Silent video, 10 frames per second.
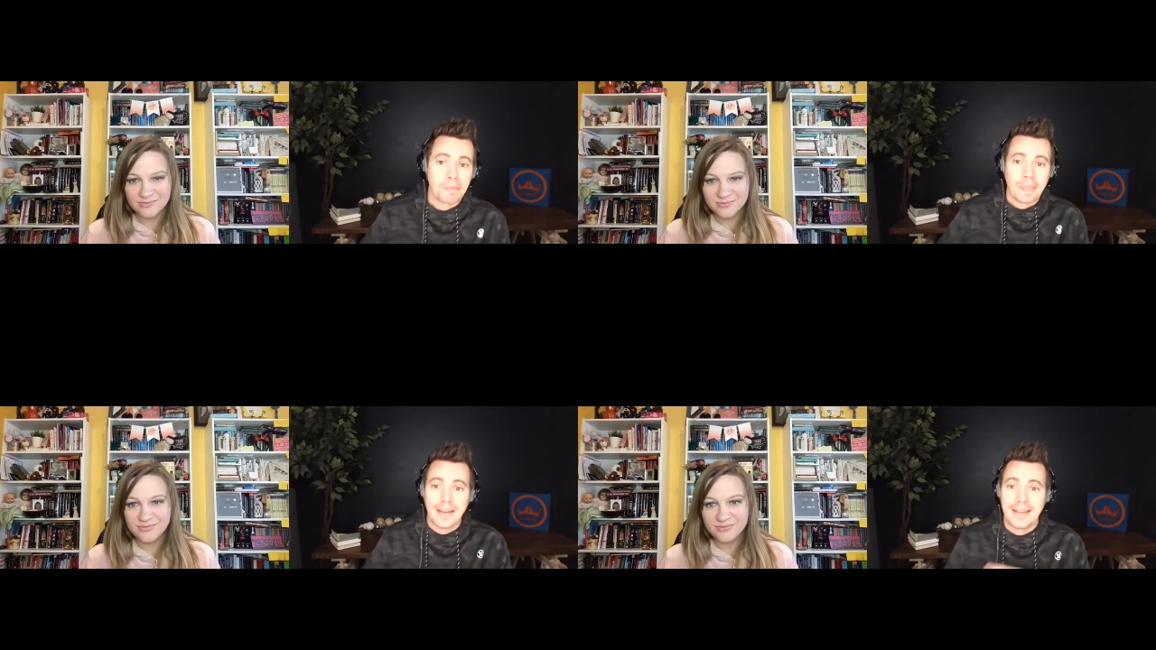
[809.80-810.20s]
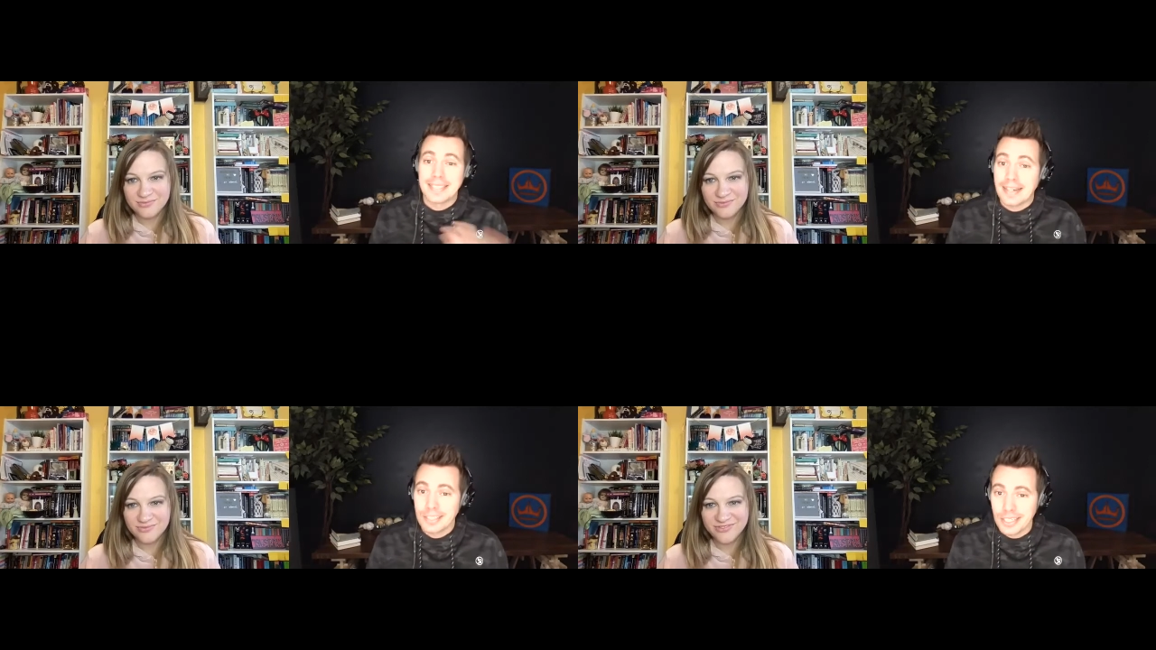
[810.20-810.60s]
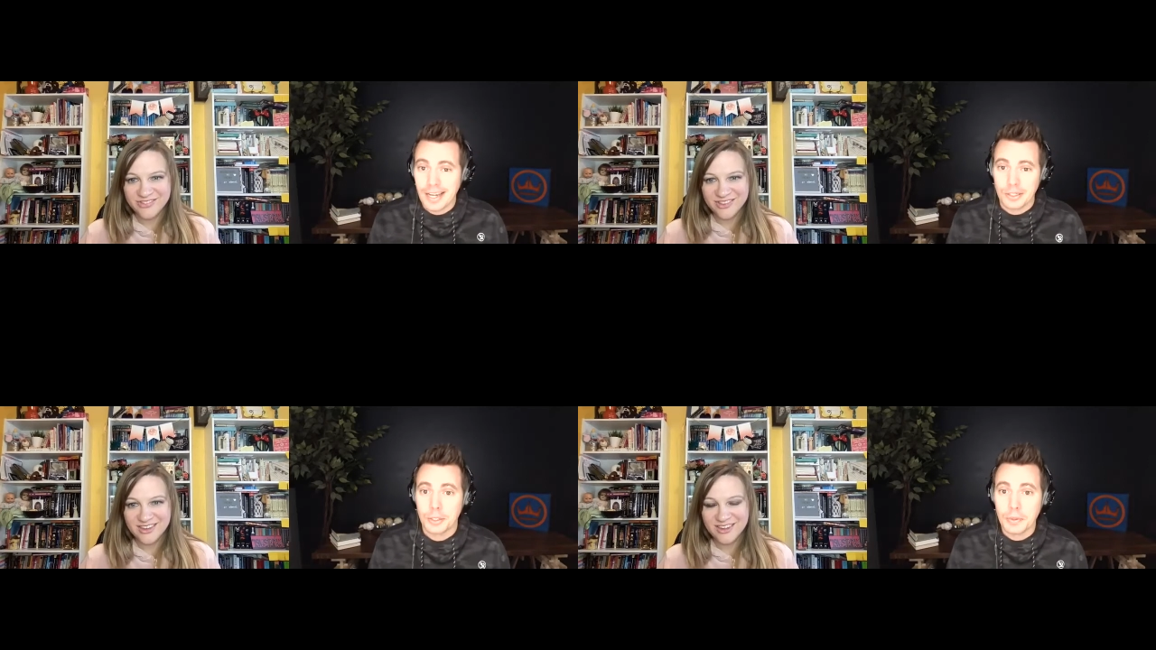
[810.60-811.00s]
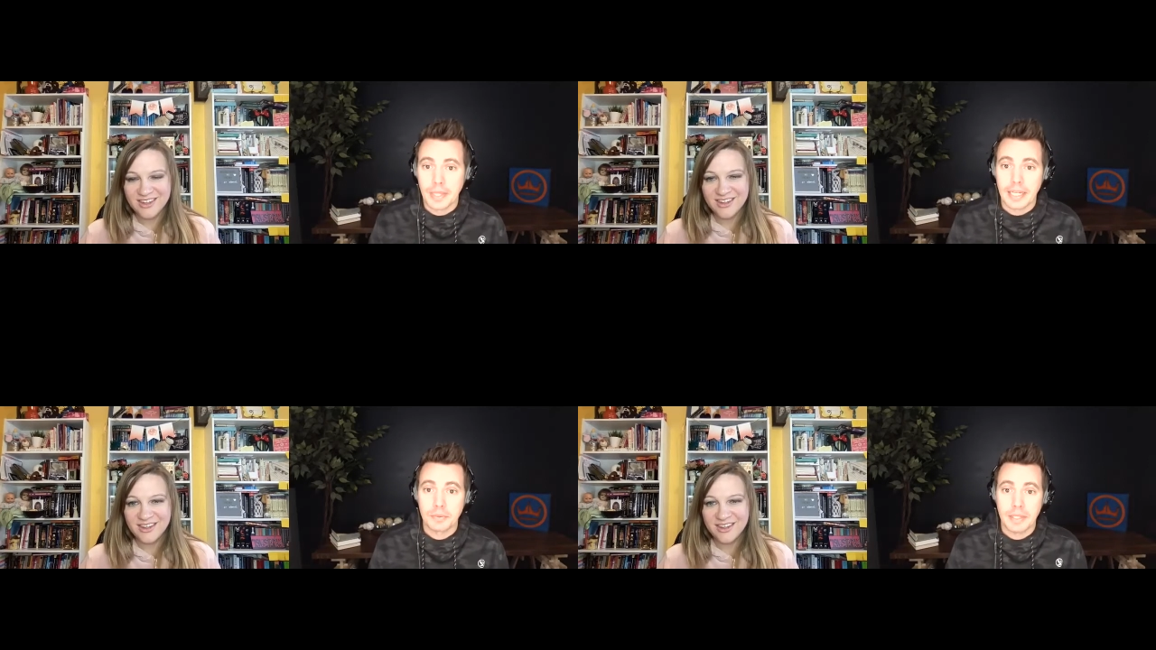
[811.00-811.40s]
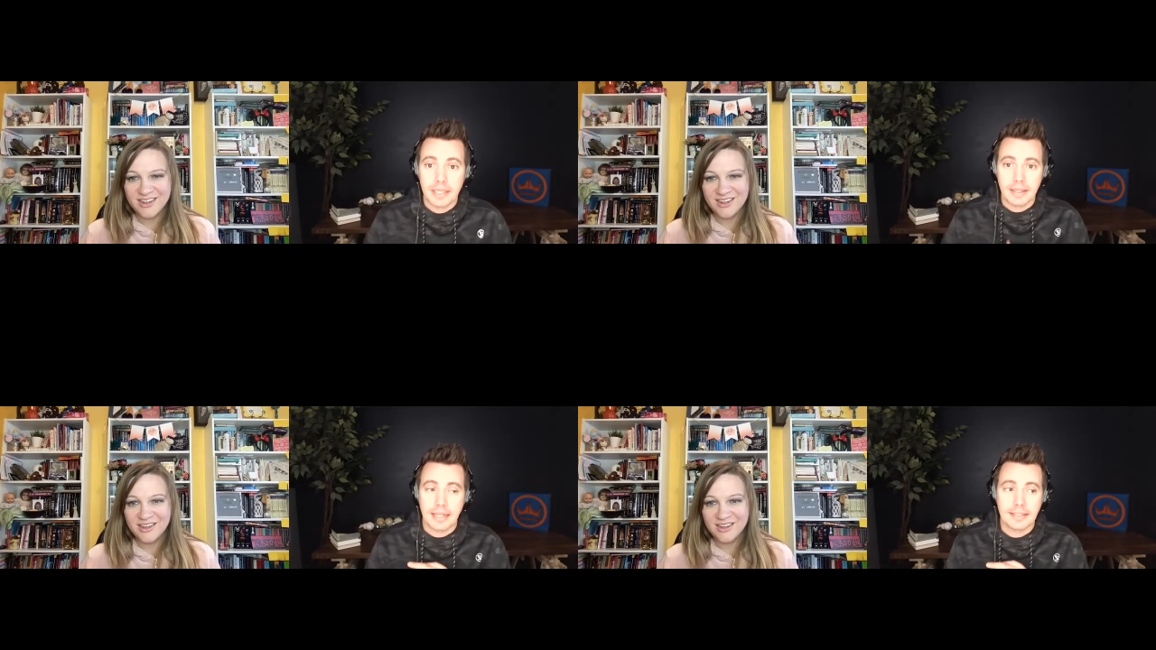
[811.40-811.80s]
Speaker 1: That's actually not true. That's what
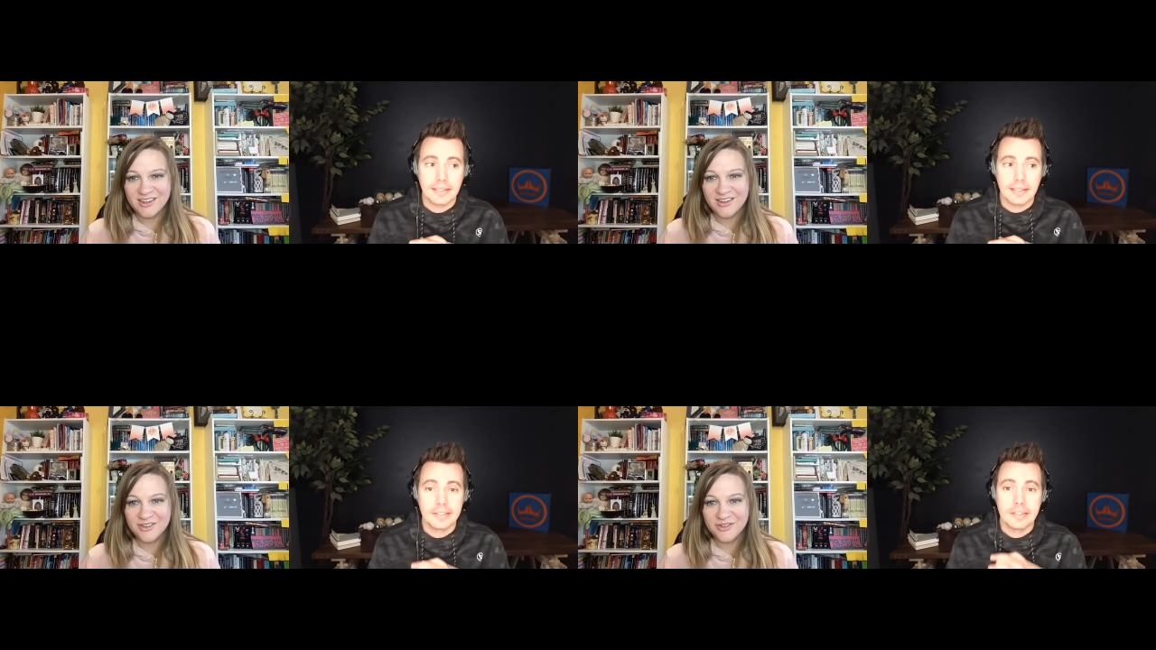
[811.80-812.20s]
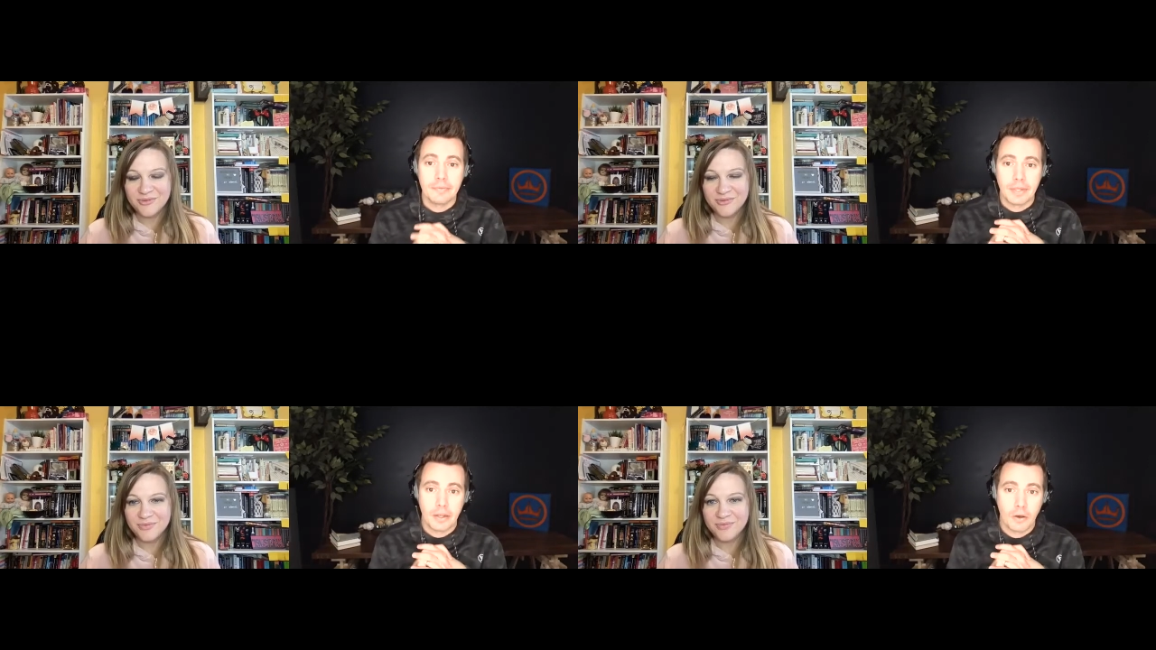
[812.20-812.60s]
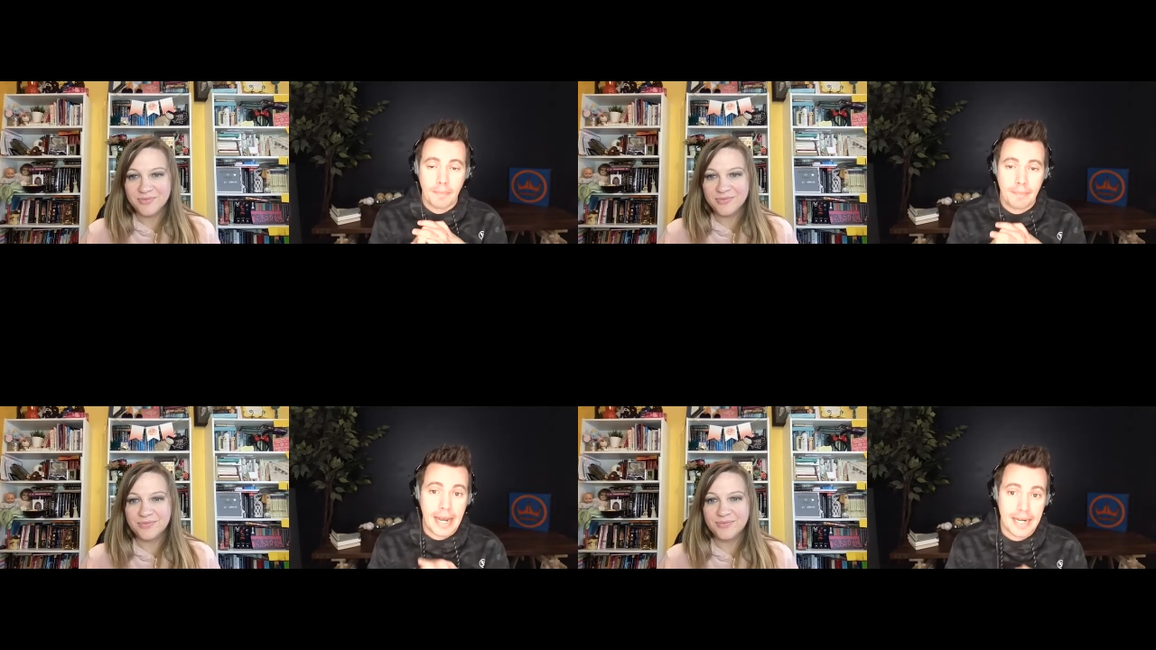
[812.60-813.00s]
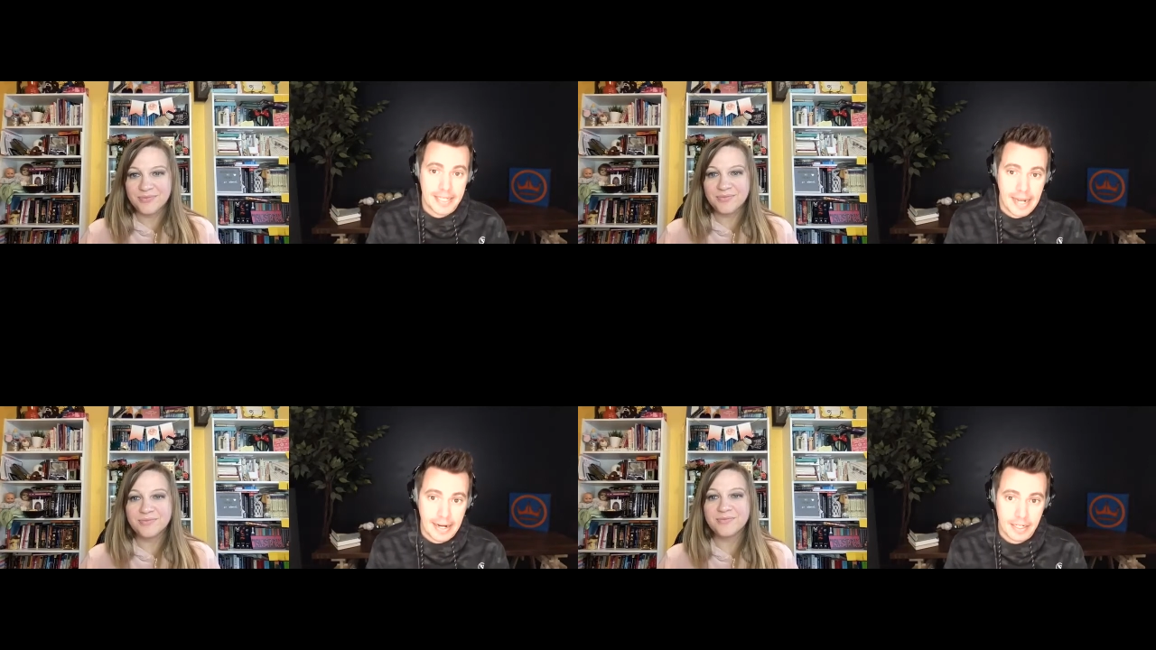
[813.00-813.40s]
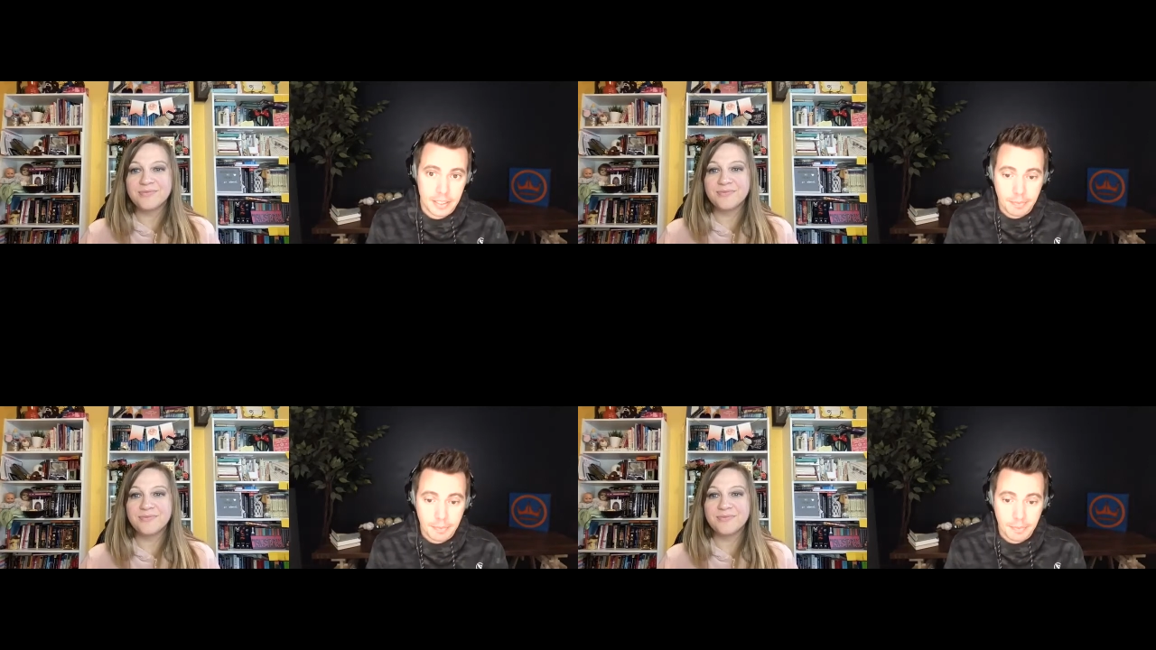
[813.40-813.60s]
that's a list of what they call BISACs.